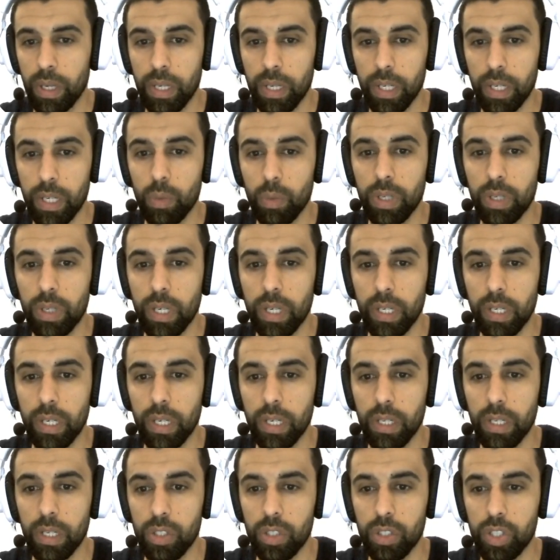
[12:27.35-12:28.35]
And here we're
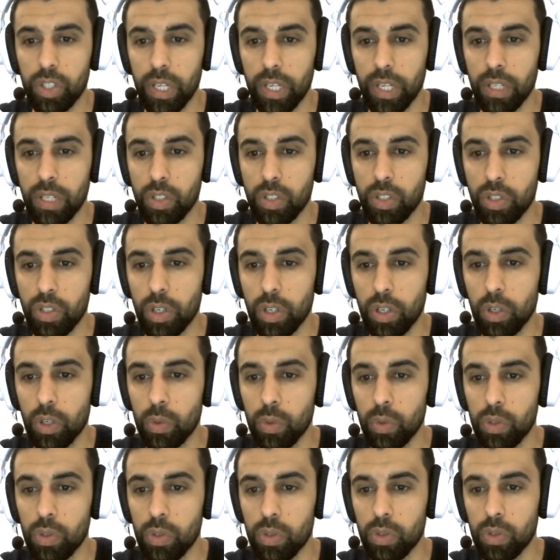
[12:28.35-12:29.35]
gonna change the
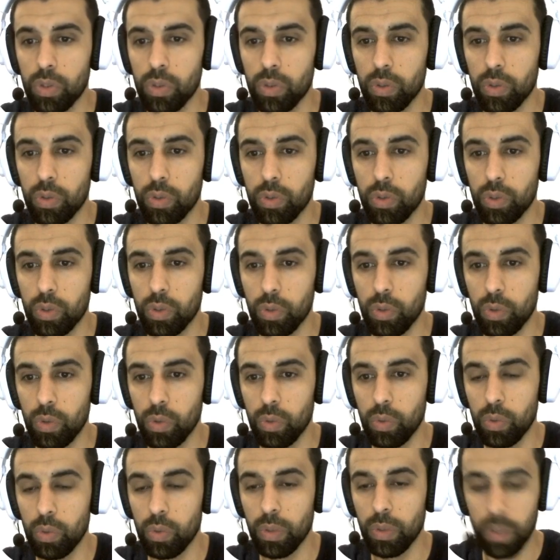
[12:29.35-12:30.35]
host
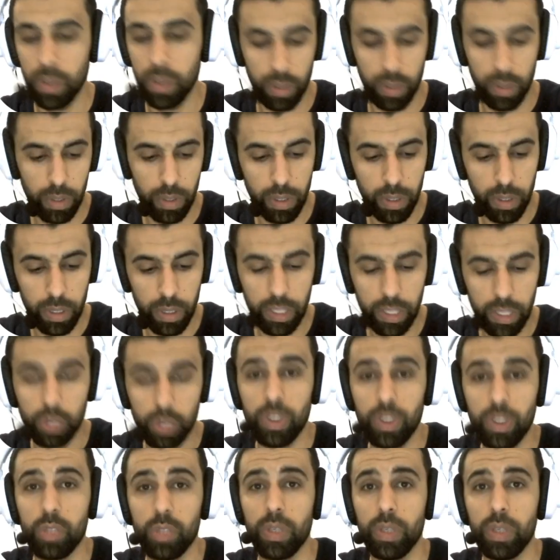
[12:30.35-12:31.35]
to the
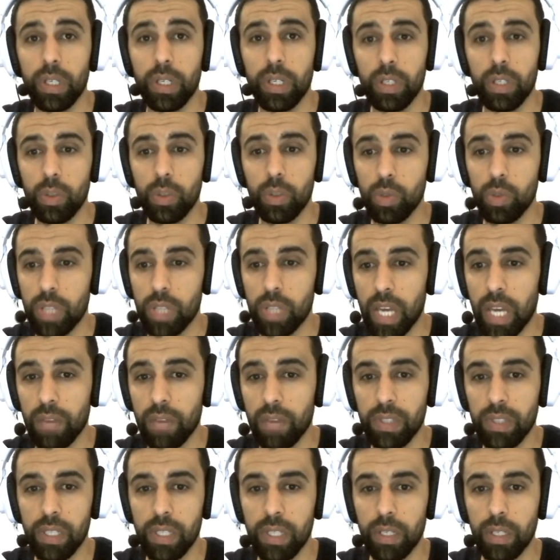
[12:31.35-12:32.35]
address we're gonna use. I
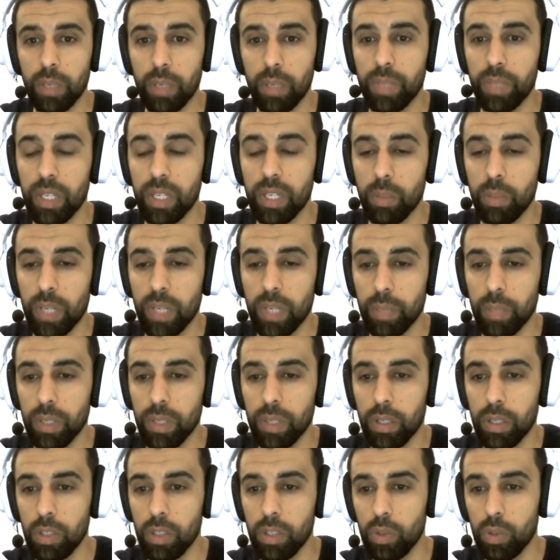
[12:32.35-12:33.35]
haven't set it up yet, but
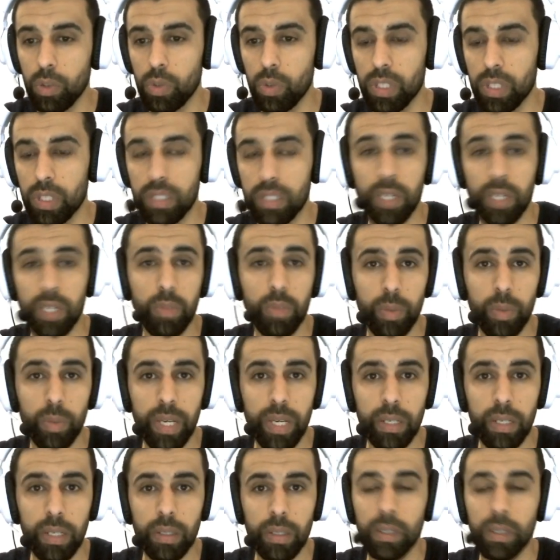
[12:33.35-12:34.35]
I'm gonna use a
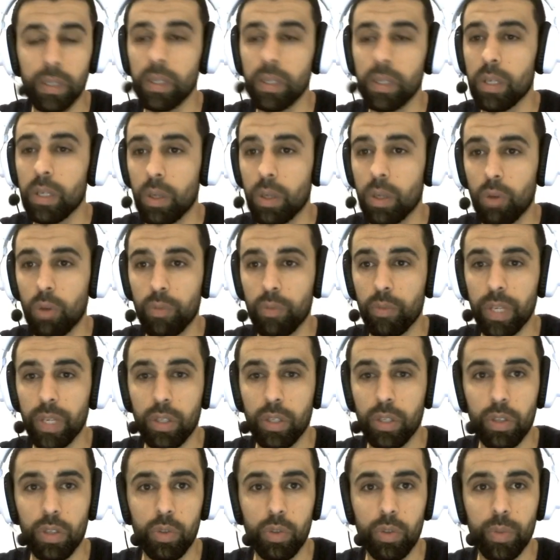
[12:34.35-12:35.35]
subdomain of
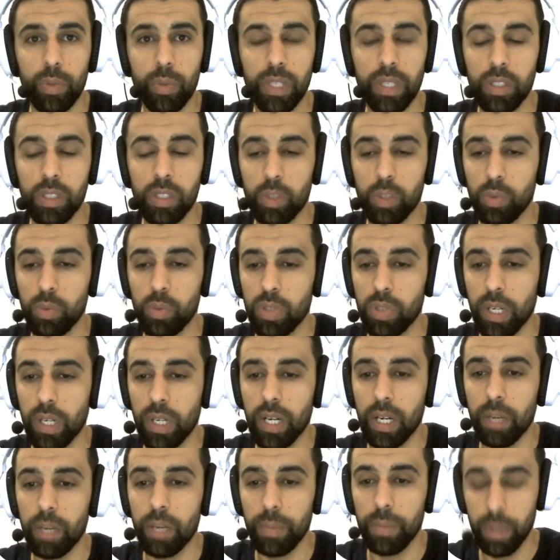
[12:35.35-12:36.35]
my current domain,
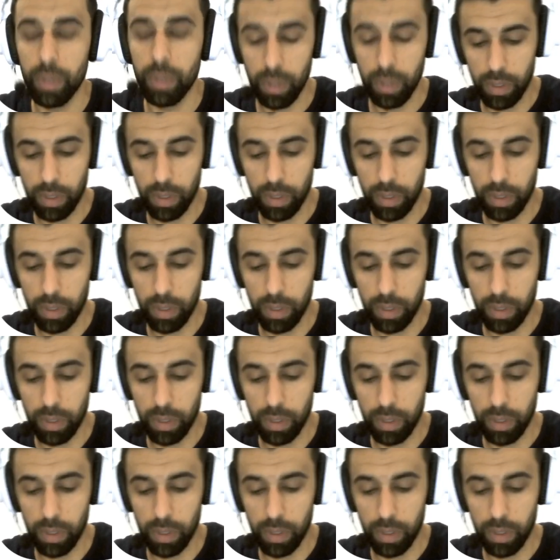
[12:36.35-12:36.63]
digispruce.com.